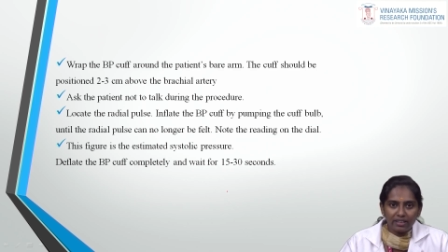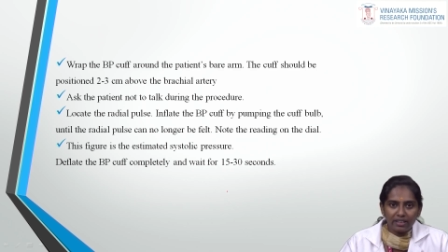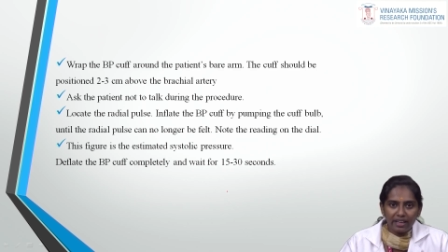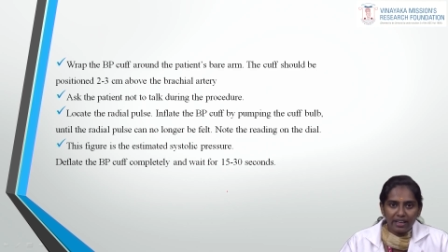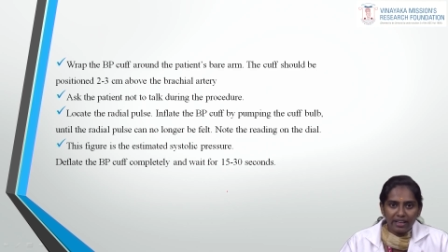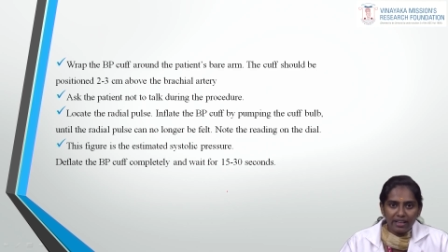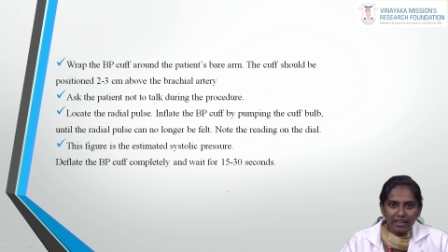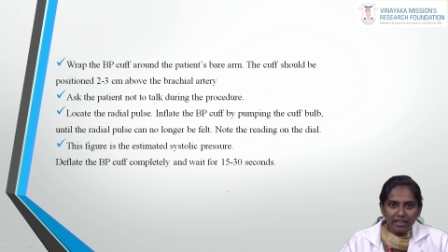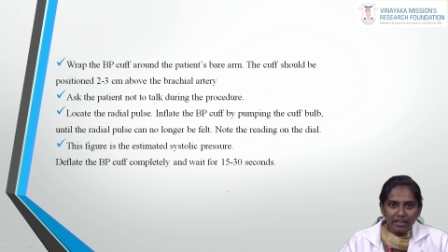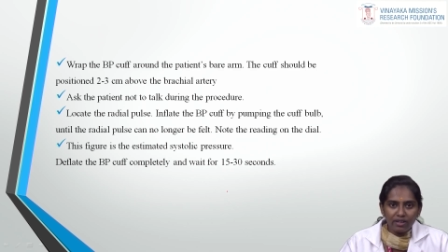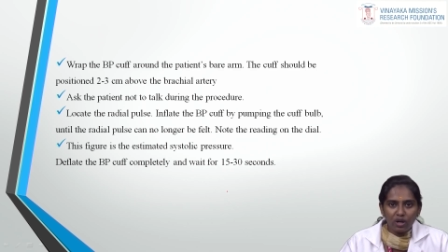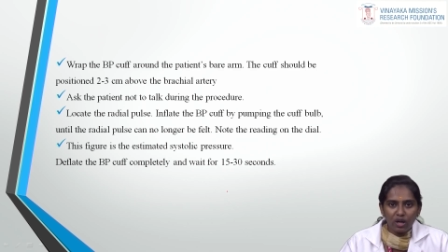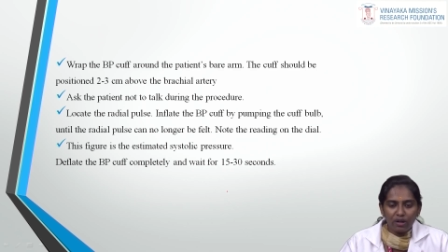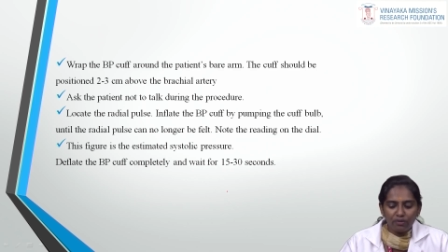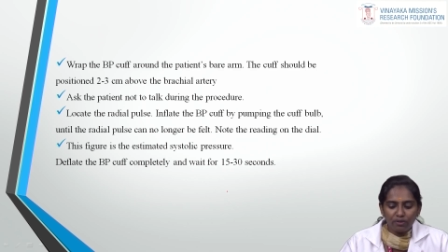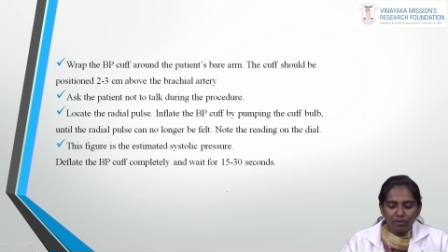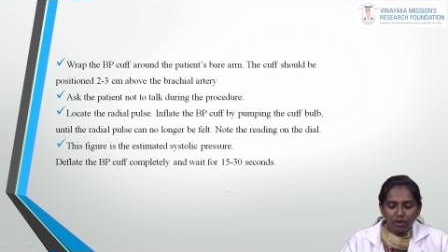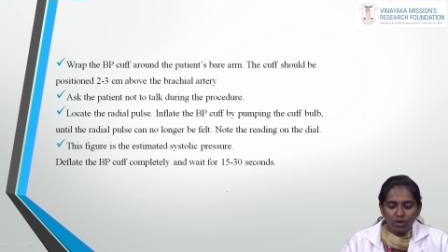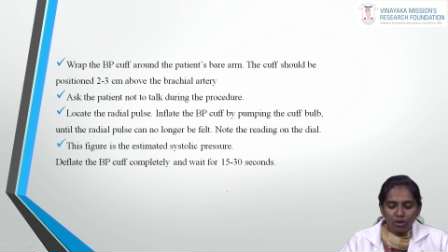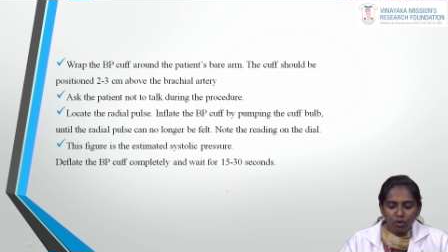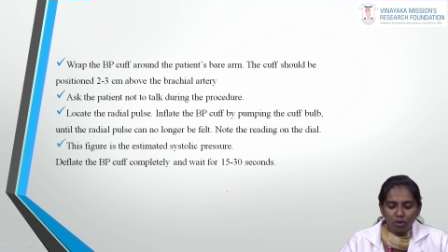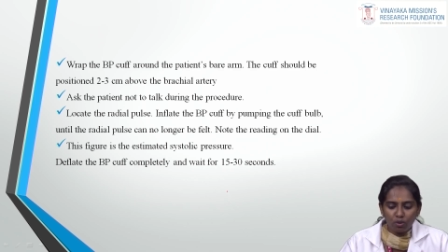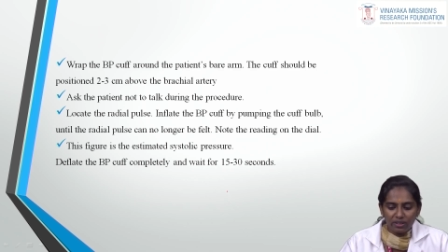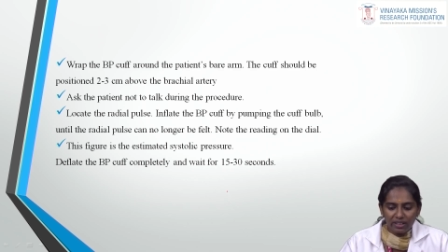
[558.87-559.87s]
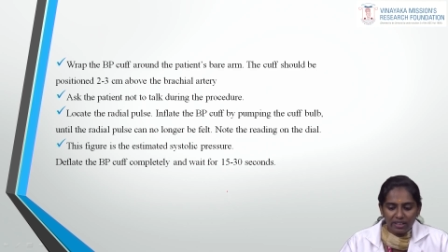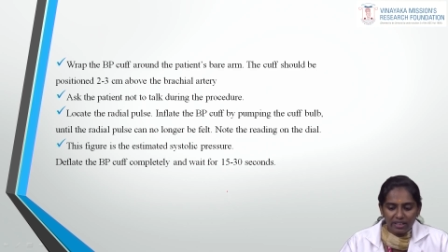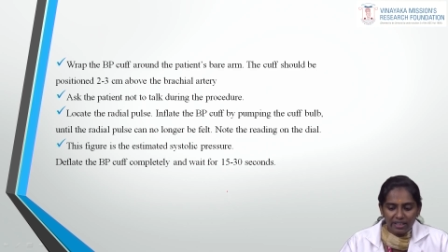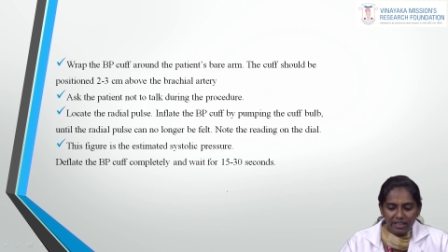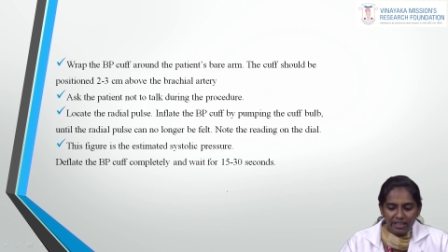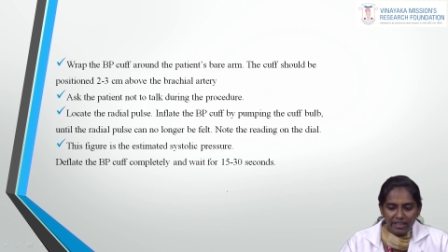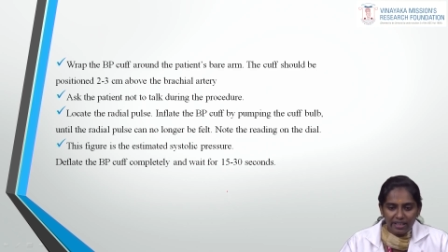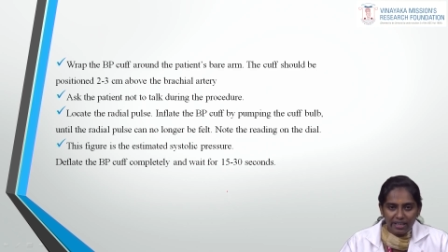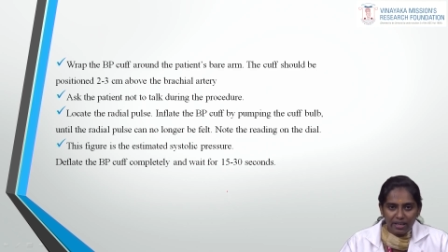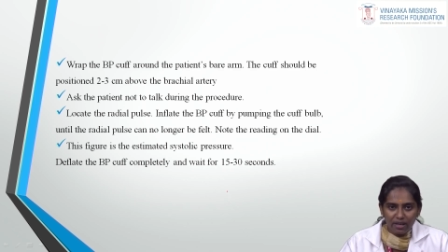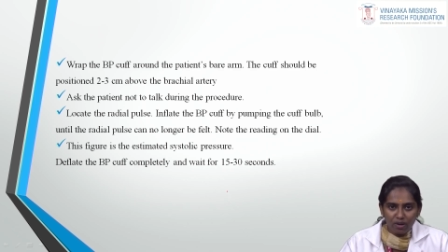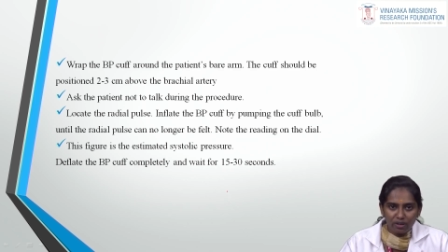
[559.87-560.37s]
Then you have to note the
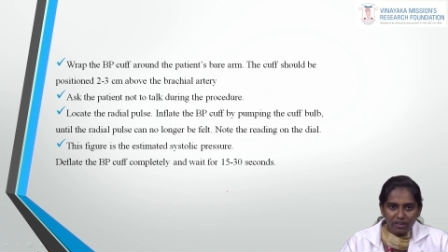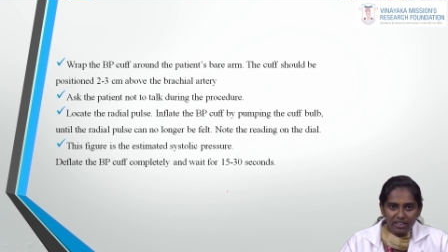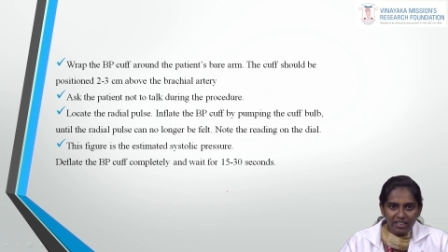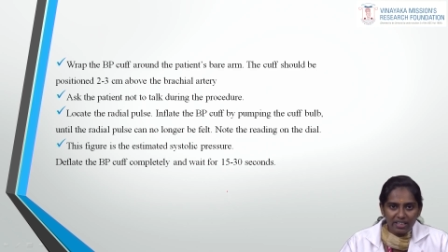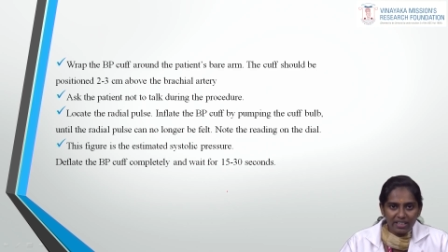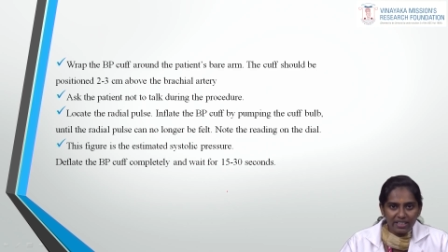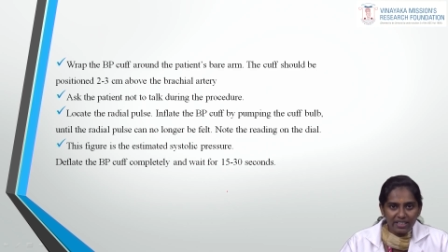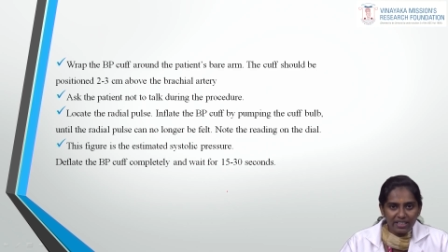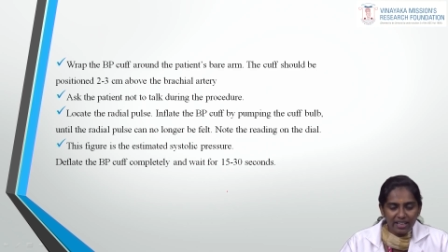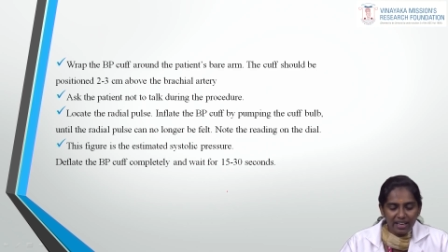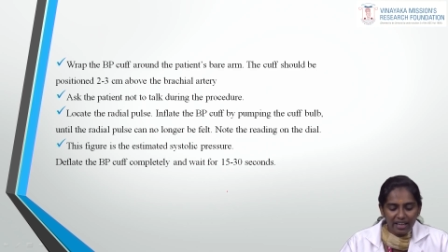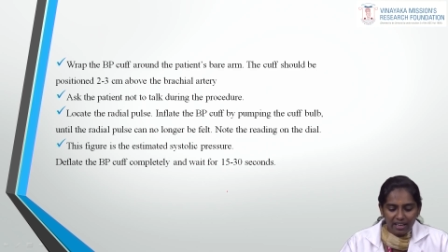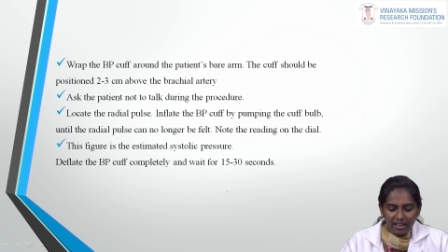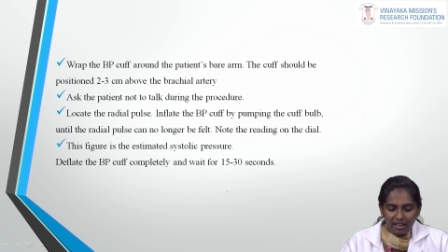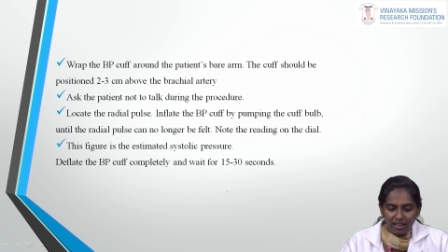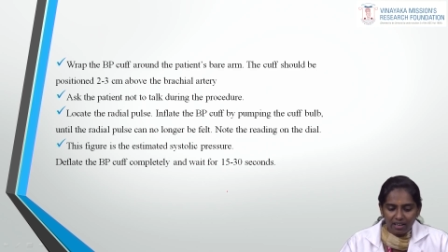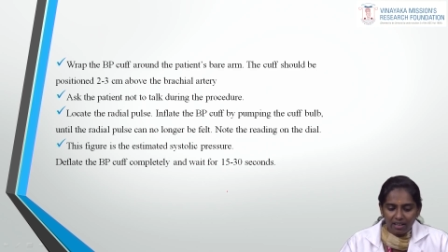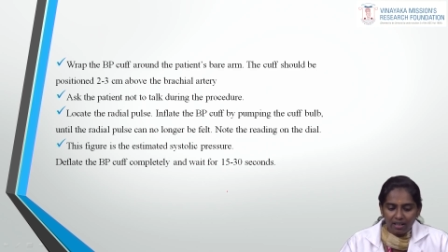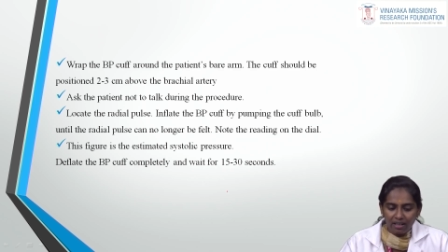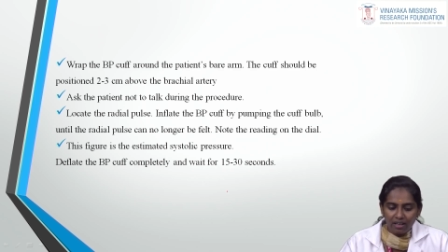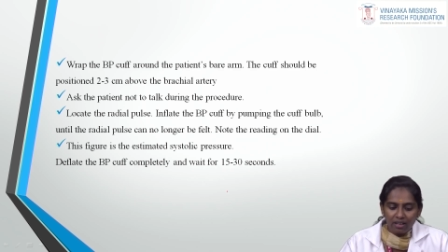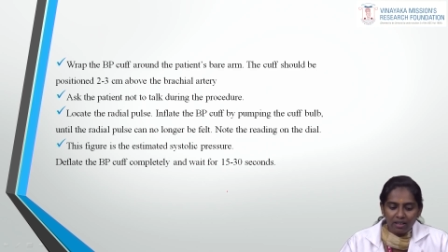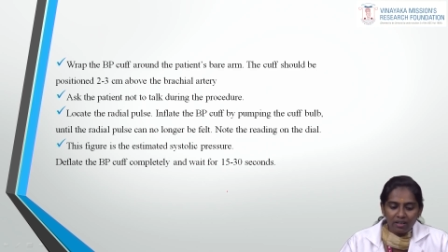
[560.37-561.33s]
reading on the dial.